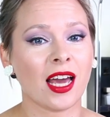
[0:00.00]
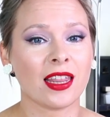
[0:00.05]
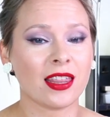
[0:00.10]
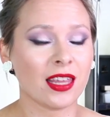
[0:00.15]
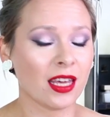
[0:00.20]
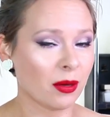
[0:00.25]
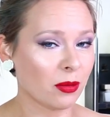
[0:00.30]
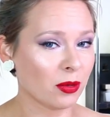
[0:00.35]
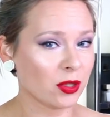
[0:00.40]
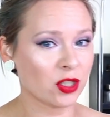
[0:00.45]
I
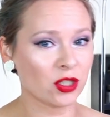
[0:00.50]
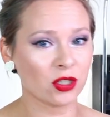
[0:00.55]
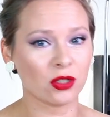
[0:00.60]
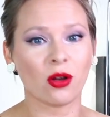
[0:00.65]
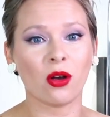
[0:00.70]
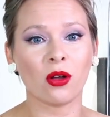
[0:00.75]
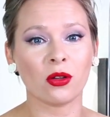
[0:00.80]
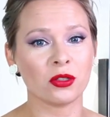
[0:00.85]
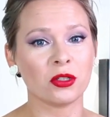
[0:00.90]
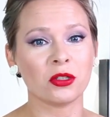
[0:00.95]
think we should
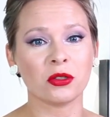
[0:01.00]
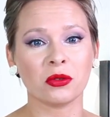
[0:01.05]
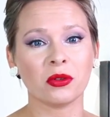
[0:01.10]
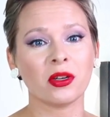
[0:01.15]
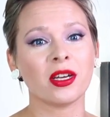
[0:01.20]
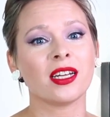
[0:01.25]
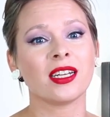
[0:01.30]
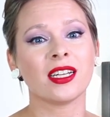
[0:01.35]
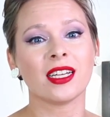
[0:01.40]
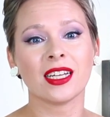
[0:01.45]
all do
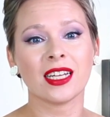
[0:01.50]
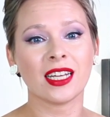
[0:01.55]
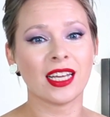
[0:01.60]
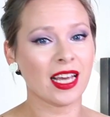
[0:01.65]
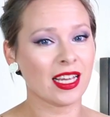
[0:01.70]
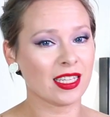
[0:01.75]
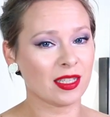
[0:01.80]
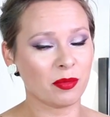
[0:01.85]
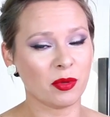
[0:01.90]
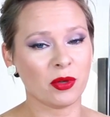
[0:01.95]
it
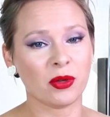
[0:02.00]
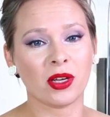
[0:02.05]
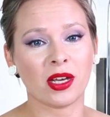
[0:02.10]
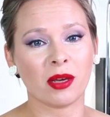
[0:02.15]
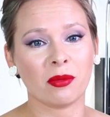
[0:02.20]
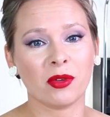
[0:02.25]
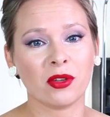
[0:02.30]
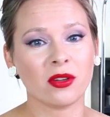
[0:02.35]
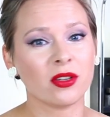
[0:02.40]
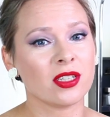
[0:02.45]
as a beauty
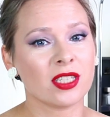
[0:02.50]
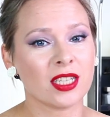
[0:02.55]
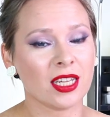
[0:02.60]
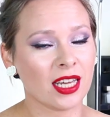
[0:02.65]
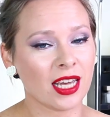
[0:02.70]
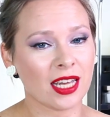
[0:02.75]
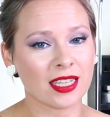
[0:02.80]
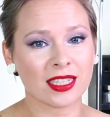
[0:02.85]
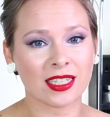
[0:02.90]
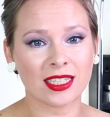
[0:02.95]

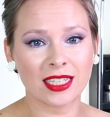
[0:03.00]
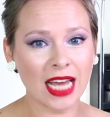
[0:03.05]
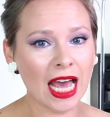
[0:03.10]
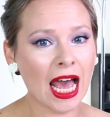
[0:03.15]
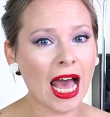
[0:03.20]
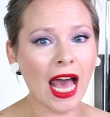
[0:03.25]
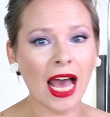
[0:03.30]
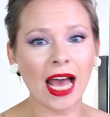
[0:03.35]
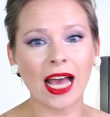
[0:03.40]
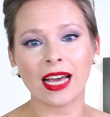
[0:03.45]
community, as a
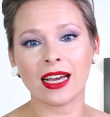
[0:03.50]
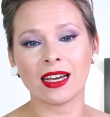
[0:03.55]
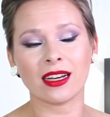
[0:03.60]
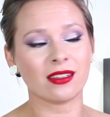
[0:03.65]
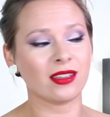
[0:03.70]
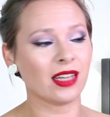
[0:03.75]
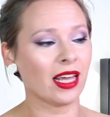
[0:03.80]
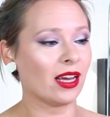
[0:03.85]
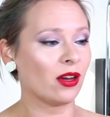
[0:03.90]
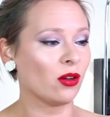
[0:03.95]
tag,
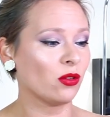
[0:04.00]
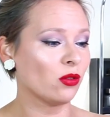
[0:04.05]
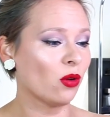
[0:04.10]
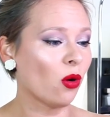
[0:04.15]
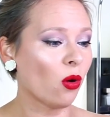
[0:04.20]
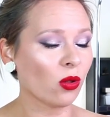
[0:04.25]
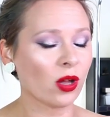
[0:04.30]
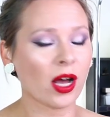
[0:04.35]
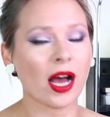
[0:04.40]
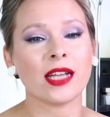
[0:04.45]
like on
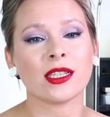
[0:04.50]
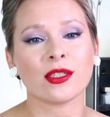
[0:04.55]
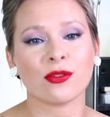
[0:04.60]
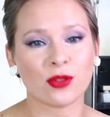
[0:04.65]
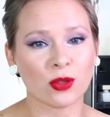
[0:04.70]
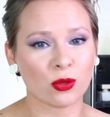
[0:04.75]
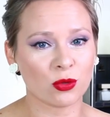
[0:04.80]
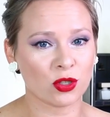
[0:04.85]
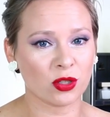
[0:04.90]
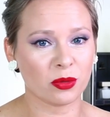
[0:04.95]
all kinds
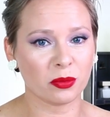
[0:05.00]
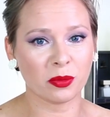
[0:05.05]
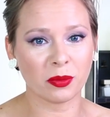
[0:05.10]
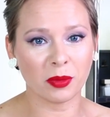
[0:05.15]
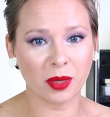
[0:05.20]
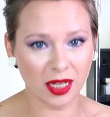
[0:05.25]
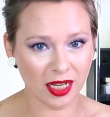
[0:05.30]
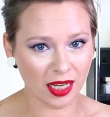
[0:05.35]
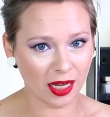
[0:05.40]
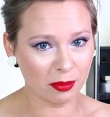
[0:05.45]
of social
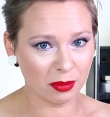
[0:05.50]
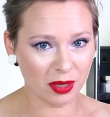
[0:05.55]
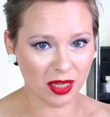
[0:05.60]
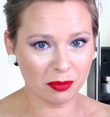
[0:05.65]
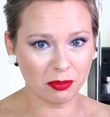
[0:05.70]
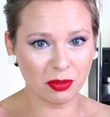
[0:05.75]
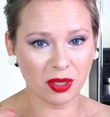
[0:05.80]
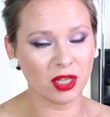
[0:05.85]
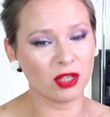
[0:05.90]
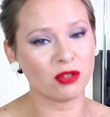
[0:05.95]
media,
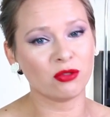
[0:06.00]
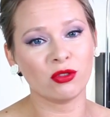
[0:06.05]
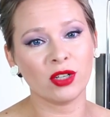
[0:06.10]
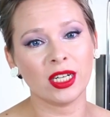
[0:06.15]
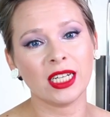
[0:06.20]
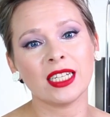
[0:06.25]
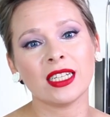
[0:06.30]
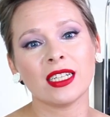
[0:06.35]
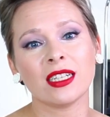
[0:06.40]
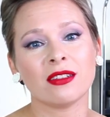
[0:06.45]
be it
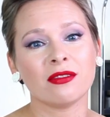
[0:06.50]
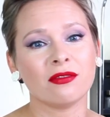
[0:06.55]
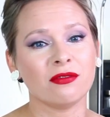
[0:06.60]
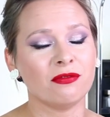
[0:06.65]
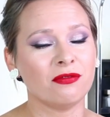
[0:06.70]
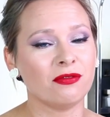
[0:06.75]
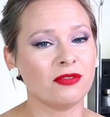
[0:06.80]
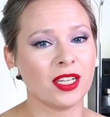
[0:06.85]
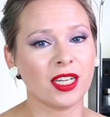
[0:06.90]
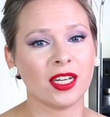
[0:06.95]
written,
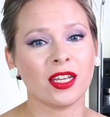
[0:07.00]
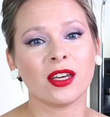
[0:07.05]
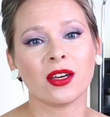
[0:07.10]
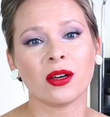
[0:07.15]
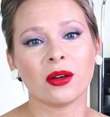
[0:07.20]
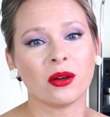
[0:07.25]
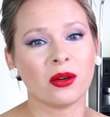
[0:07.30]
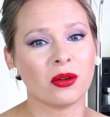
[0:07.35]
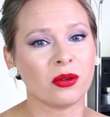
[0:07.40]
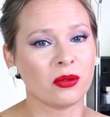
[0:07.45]

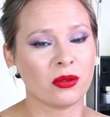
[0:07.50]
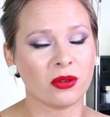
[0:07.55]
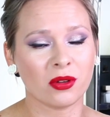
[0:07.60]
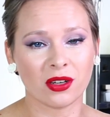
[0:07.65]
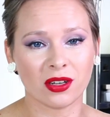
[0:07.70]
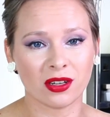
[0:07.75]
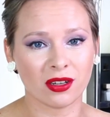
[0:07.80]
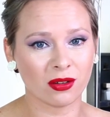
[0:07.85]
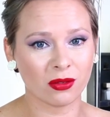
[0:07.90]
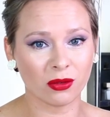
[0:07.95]
video,
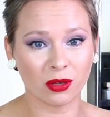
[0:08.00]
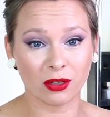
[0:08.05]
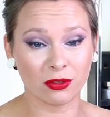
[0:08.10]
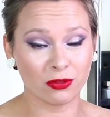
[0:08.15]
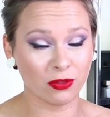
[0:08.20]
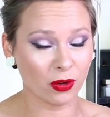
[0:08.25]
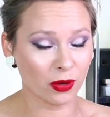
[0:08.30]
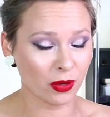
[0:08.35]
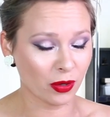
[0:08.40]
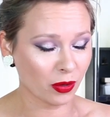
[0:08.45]
or
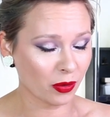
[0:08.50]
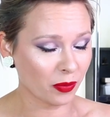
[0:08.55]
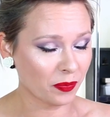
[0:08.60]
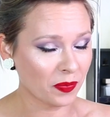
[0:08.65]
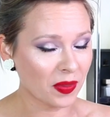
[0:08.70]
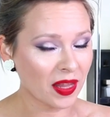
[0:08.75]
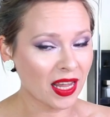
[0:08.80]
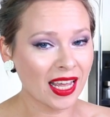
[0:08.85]
photo.